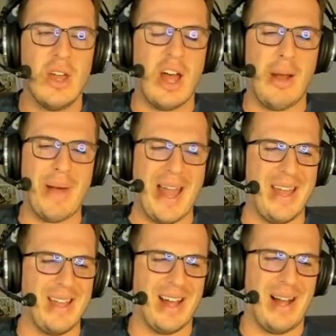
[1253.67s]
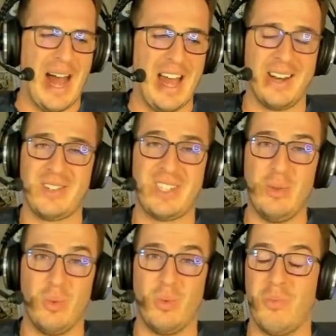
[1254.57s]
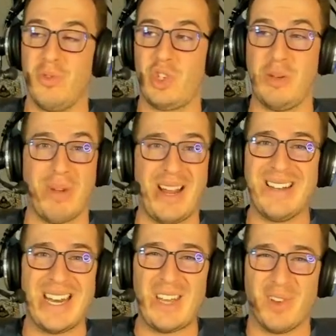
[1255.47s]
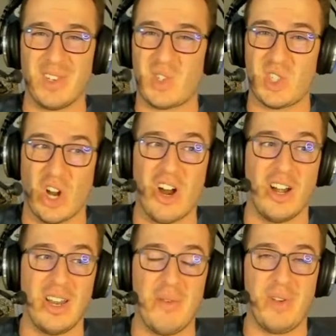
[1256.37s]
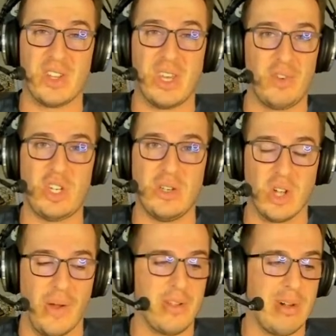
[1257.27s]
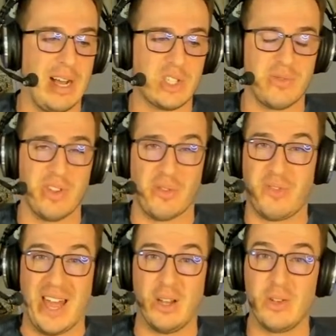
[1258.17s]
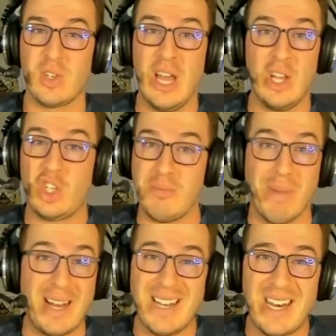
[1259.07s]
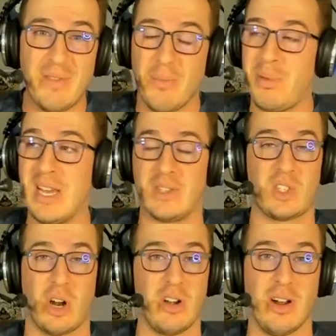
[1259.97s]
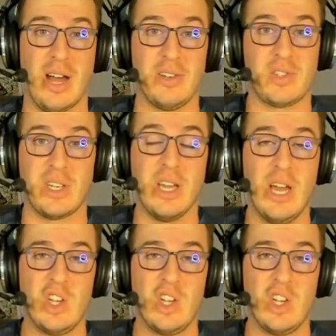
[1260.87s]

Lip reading: I honestly, she might not even start if she is on the roster for the finals. She might not even be a starter, honestly.